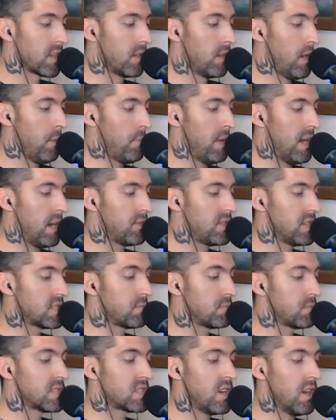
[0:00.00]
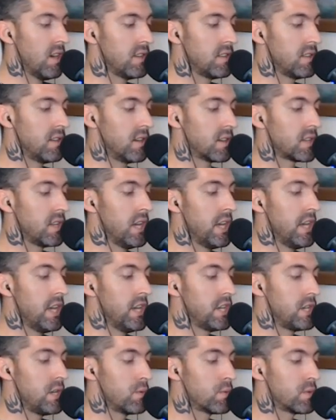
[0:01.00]
about this misconduct.
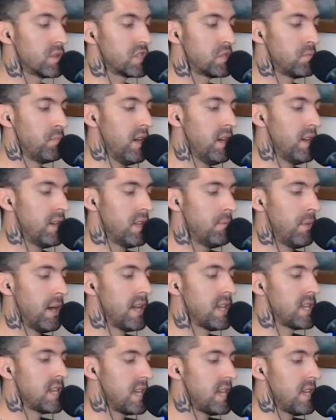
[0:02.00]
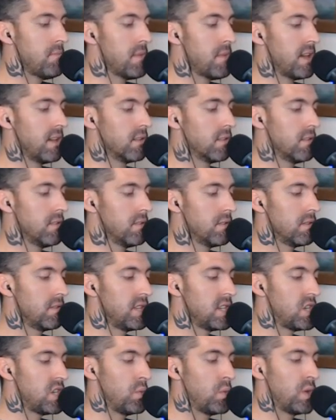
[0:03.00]
You responded by email
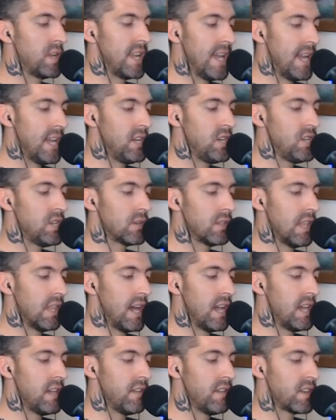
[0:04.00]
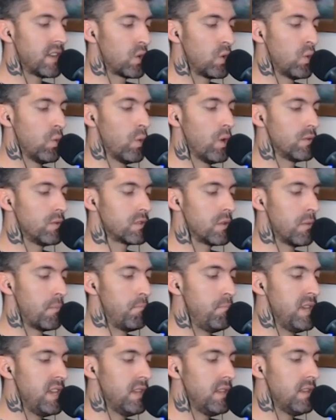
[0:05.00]
that you would end your life and, quote,
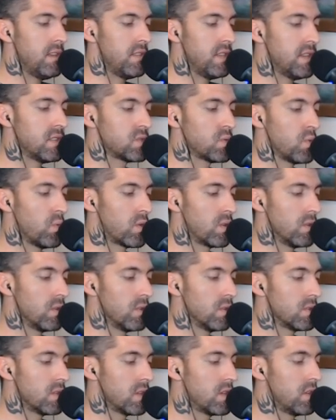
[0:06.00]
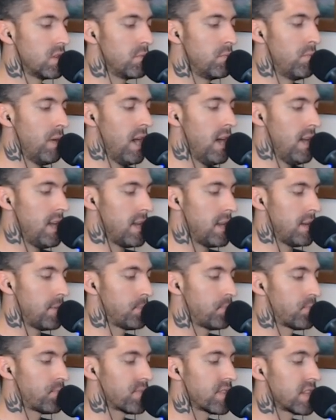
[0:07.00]
bid this world goodbye
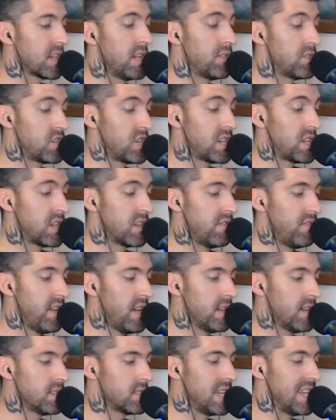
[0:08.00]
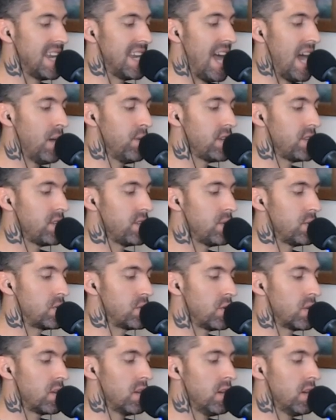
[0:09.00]
if she confessed and outed you
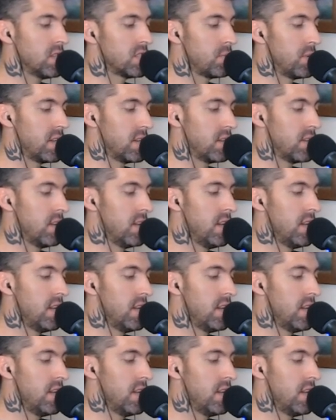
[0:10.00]
to her husband.